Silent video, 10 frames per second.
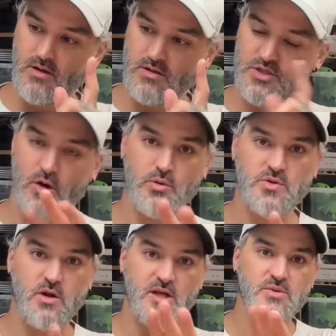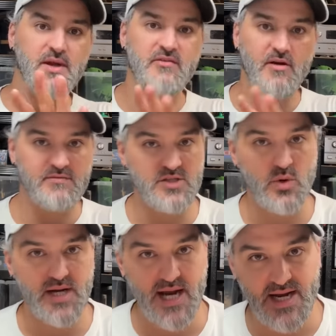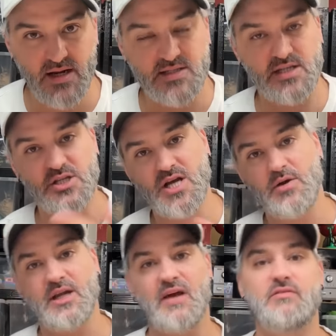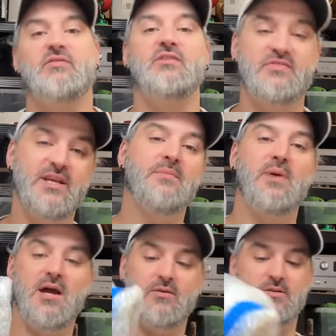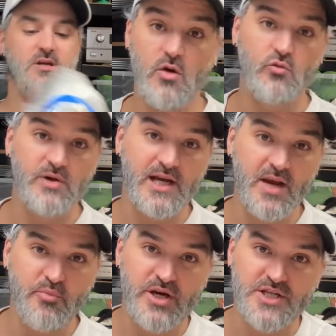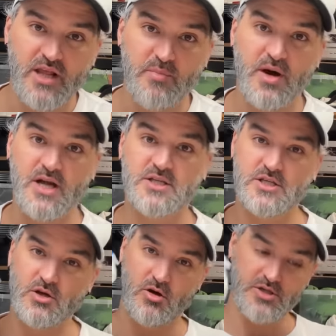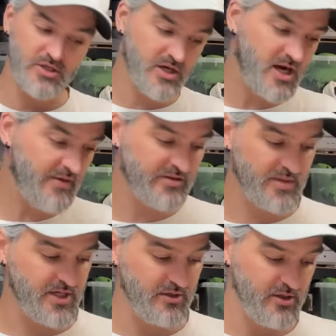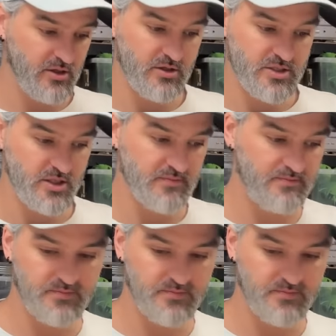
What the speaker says: Sold to like 25 to 28. I said to Shell, you can have it for £15. So really appreciate the purchase, guys. You look after me, don't you, you two?